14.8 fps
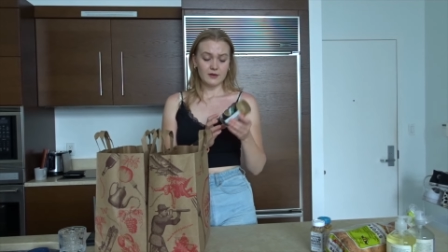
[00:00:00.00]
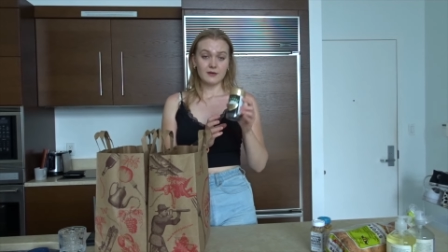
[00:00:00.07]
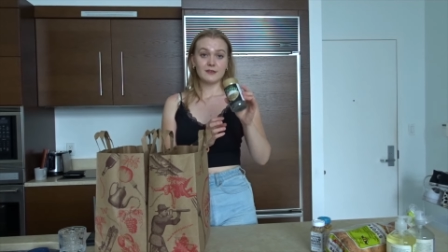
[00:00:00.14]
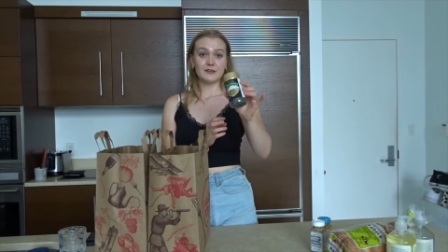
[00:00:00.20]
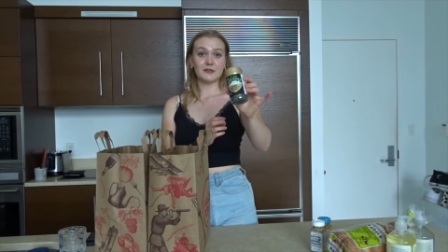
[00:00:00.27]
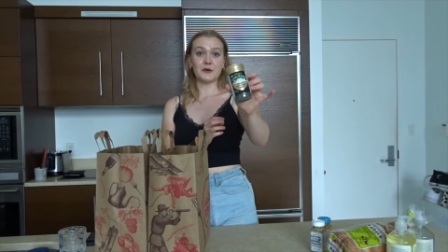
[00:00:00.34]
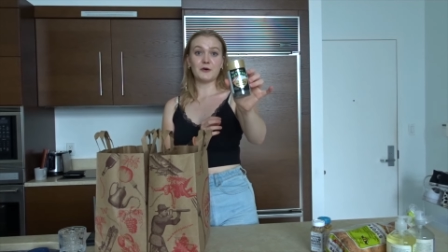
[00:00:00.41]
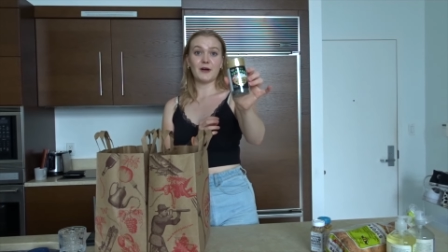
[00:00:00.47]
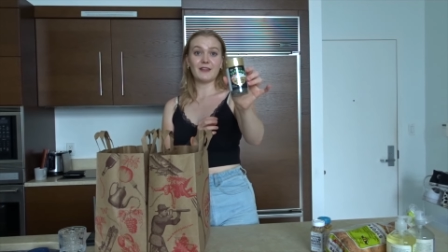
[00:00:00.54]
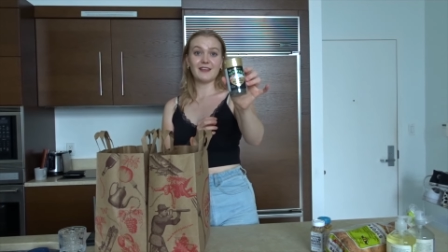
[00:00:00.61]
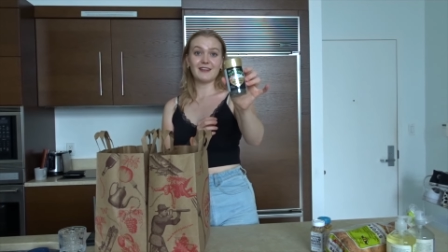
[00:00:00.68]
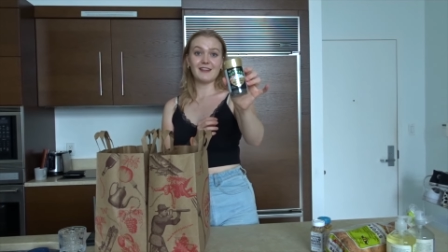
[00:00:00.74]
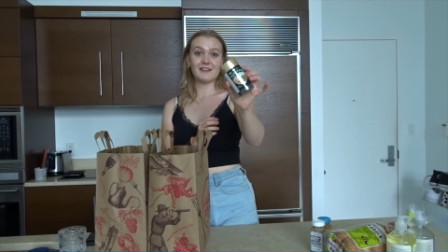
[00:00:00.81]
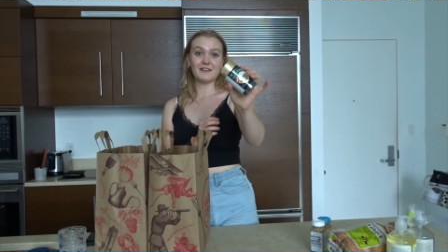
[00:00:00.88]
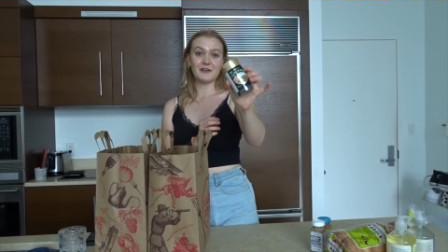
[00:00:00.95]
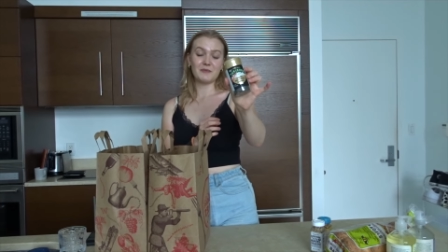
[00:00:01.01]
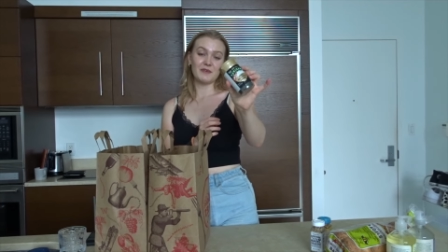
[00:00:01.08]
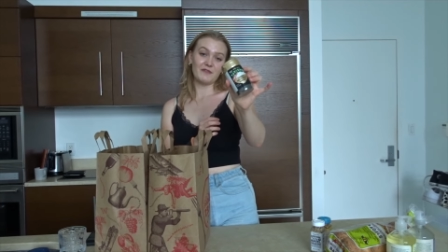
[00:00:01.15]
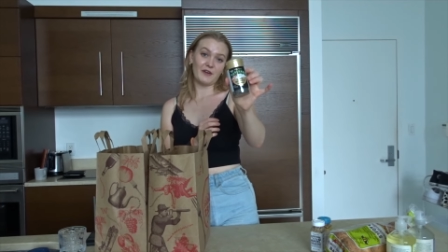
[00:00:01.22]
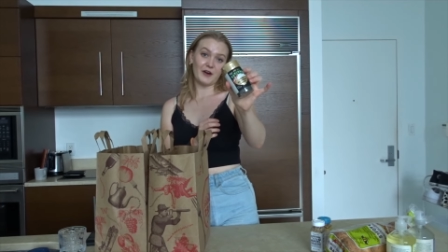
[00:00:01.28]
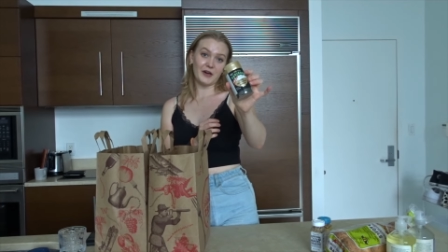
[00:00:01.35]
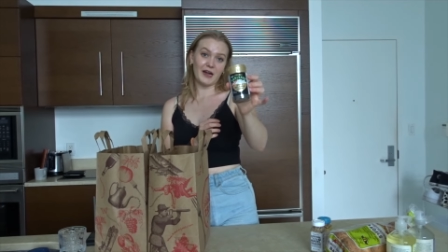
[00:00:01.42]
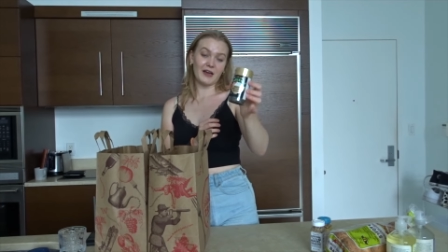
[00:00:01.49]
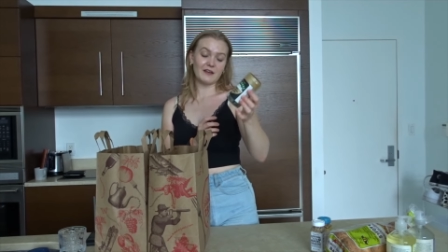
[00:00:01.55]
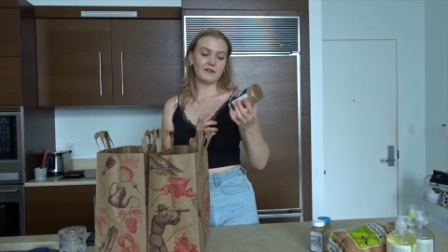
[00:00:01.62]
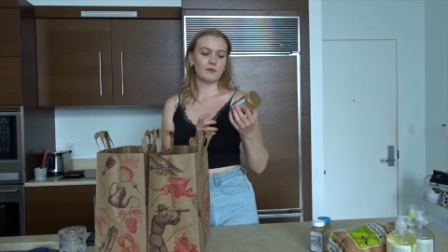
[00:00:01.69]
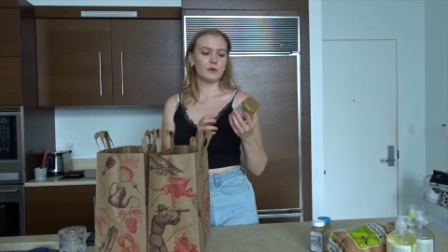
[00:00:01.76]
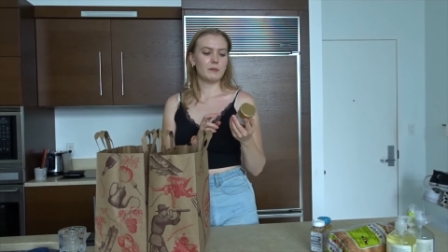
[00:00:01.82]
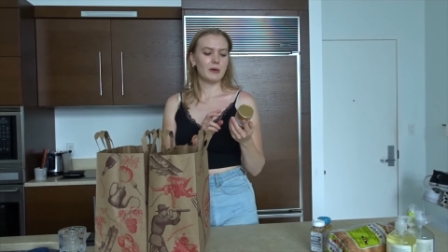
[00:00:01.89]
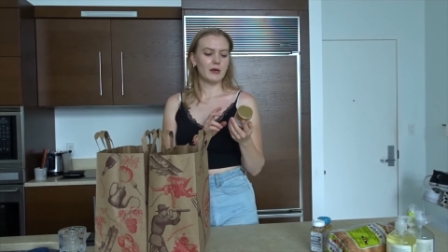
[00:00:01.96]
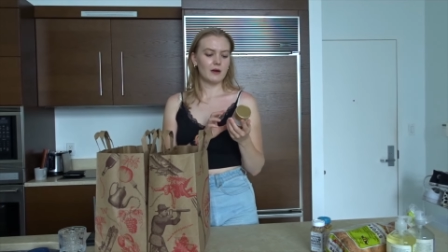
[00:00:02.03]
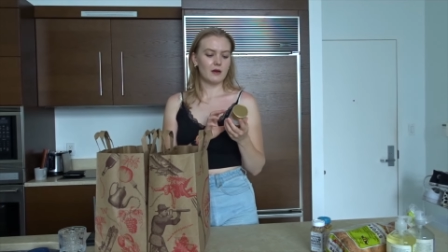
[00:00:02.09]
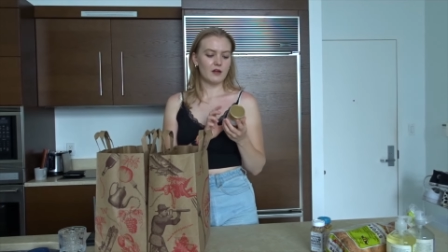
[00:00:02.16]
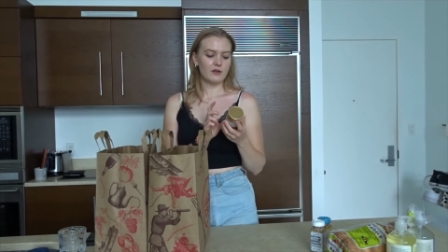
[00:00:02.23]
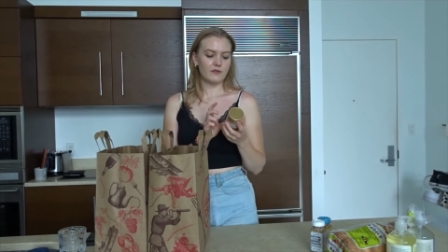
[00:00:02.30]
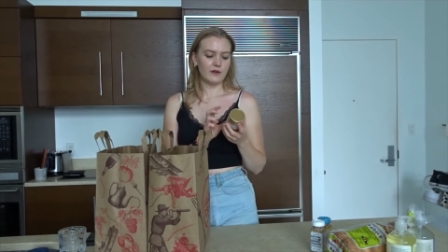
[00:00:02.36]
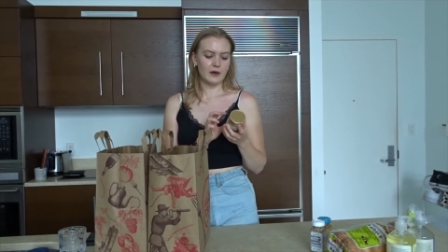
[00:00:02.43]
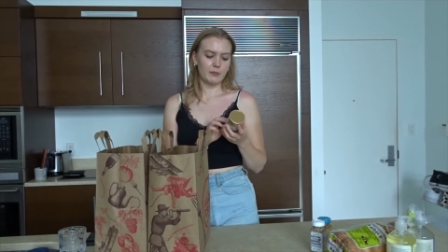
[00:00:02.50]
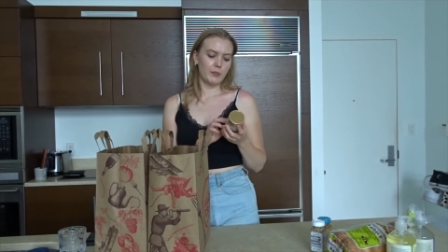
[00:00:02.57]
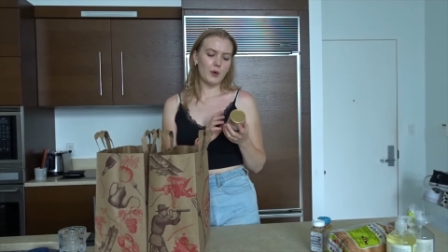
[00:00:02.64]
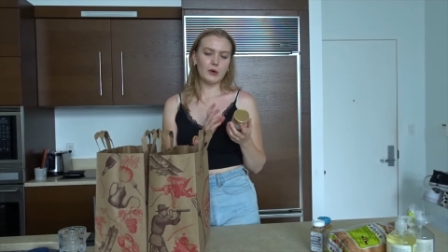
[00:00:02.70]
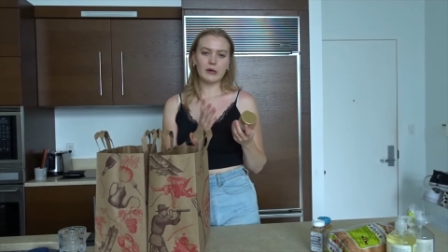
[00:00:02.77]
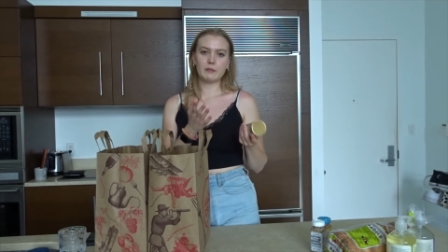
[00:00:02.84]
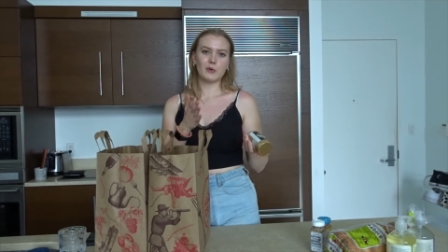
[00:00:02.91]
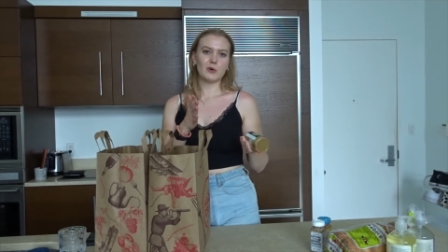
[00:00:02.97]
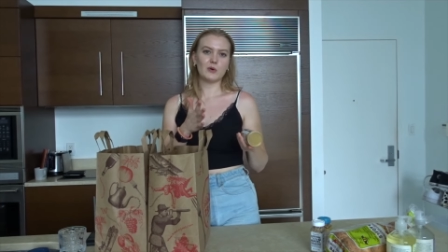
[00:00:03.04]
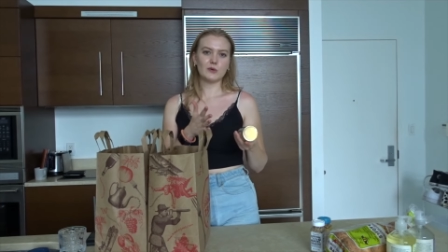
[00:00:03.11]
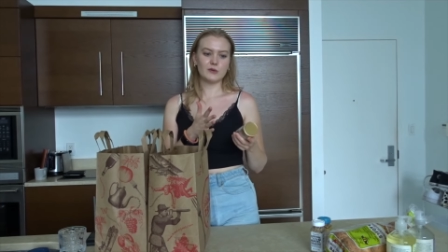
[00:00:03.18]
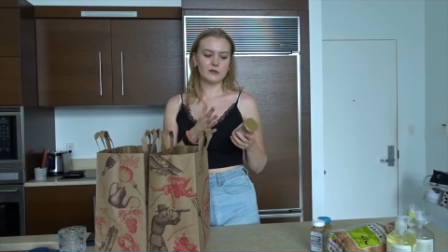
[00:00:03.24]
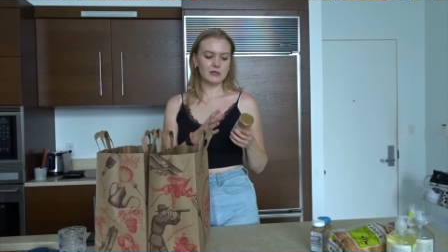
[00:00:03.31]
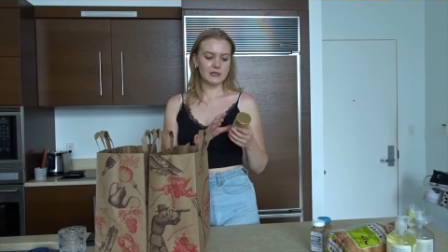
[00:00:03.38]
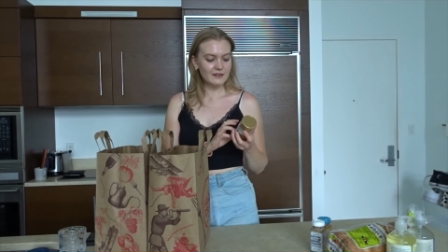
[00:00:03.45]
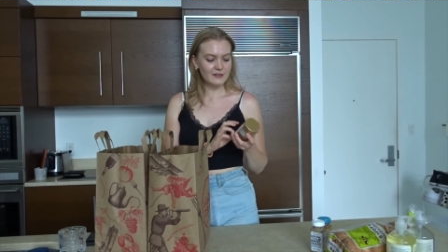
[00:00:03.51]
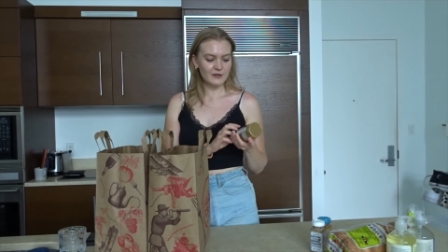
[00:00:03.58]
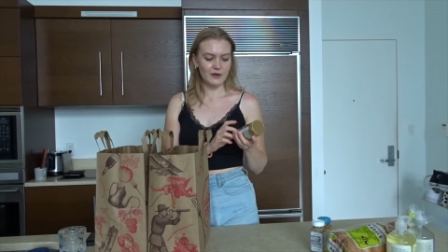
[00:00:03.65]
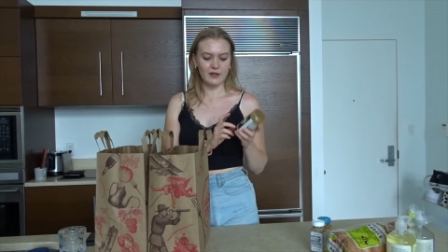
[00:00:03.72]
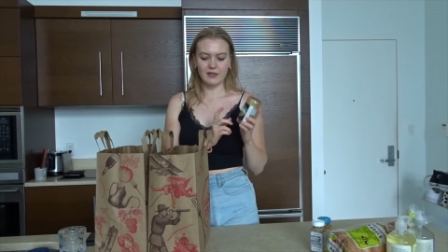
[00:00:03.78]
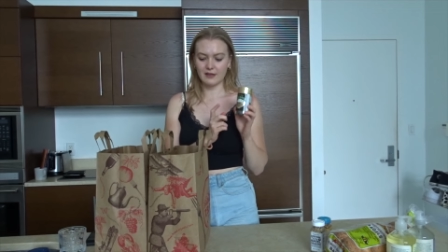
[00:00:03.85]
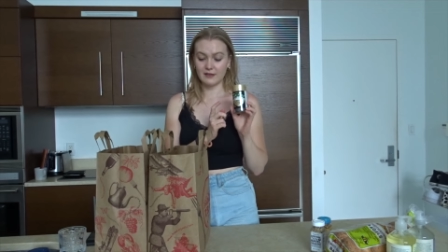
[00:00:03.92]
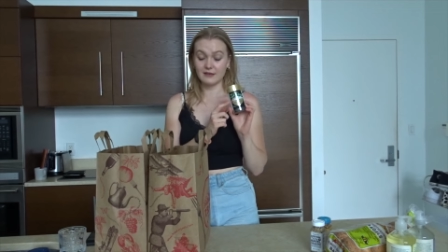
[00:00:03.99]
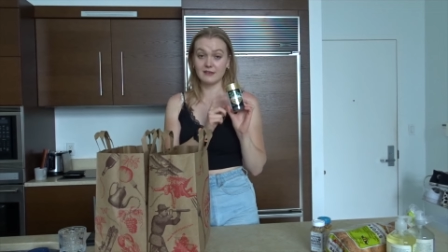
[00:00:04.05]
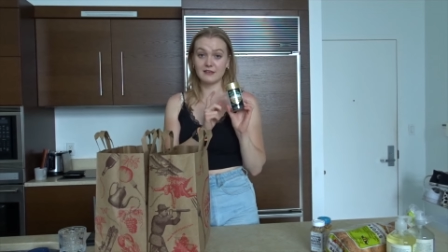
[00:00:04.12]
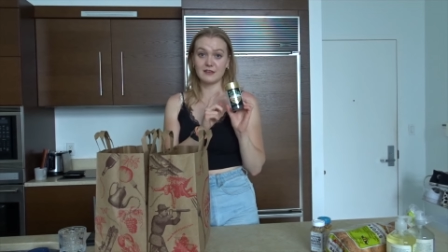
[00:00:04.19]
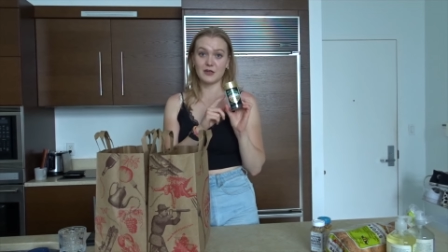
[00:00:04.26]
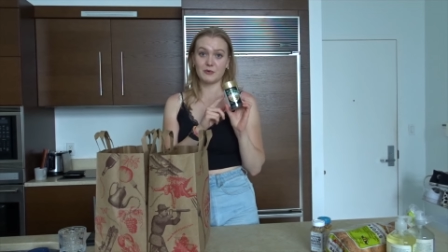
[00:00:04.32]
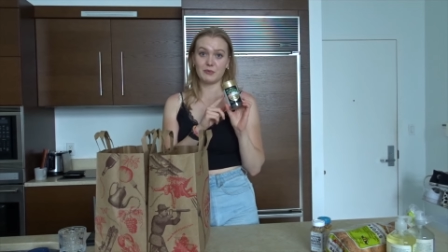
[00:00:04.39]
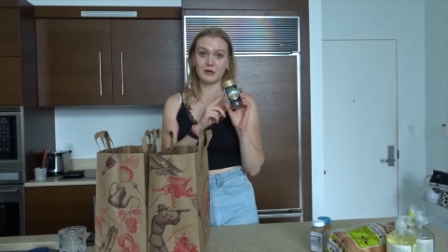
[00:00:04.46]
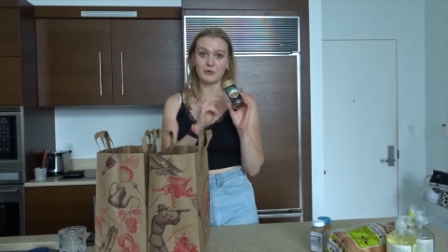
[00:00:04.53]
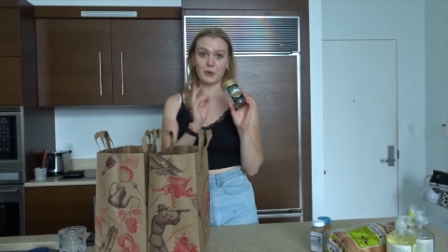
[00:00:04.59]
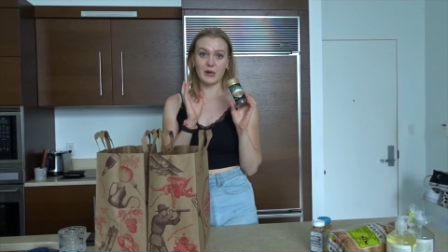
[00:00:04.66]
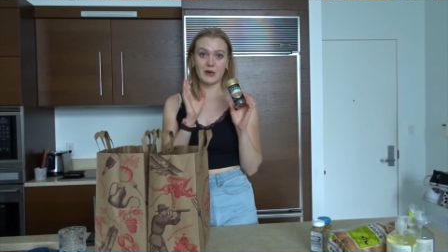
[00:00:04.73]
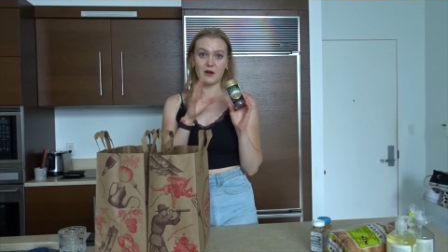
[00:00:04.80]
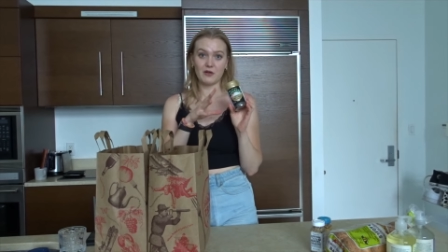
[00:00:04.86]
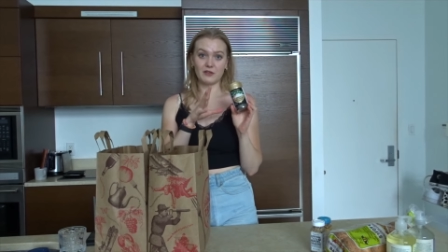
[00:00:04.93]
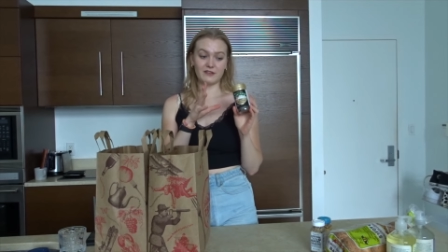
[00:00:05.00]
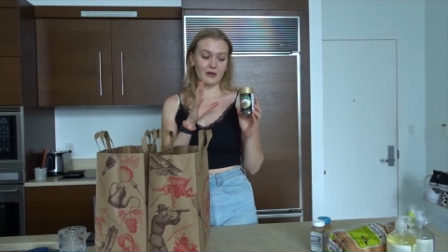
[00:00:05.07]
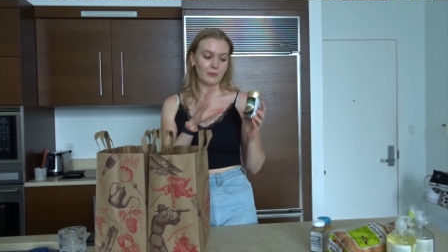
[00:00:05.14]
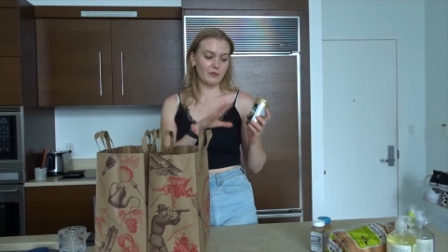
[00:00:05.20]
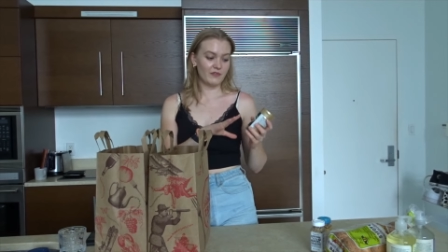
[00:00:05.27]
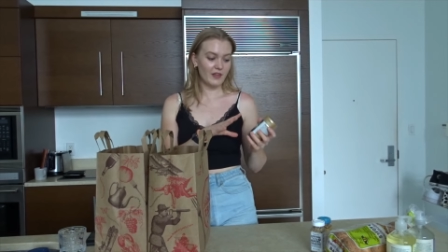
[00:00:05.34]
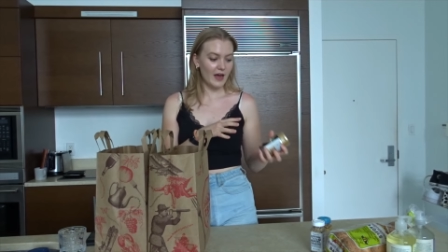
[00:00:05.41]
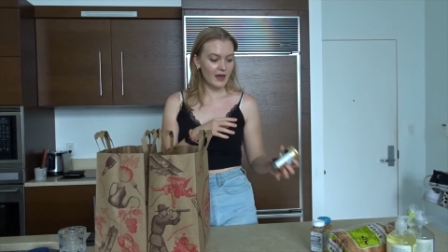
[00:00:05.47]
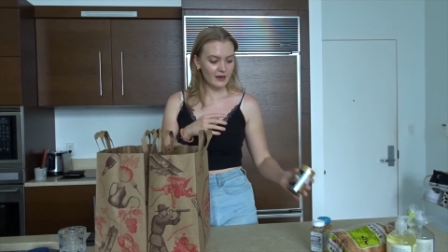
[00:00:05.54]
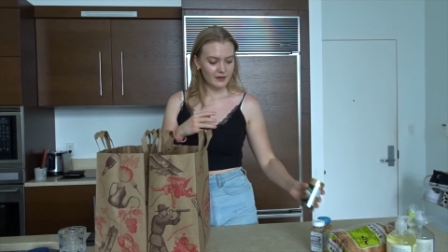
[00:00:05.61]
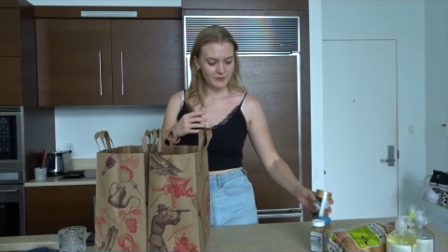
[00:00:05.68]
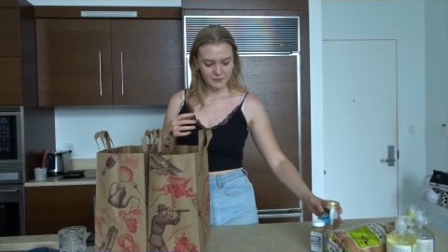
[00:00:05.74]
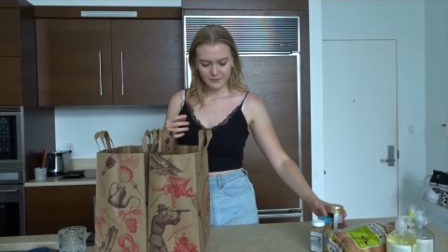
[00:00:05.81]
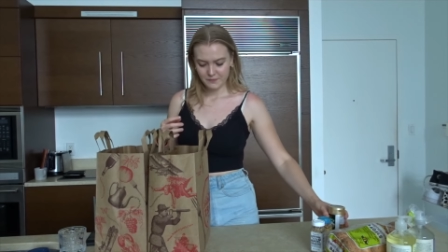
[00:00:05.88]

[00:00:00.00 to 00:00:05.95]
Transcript: So I think that's gonna be very nice. We make a lot of like poke bowls, so I think this is gonna be great on top of that.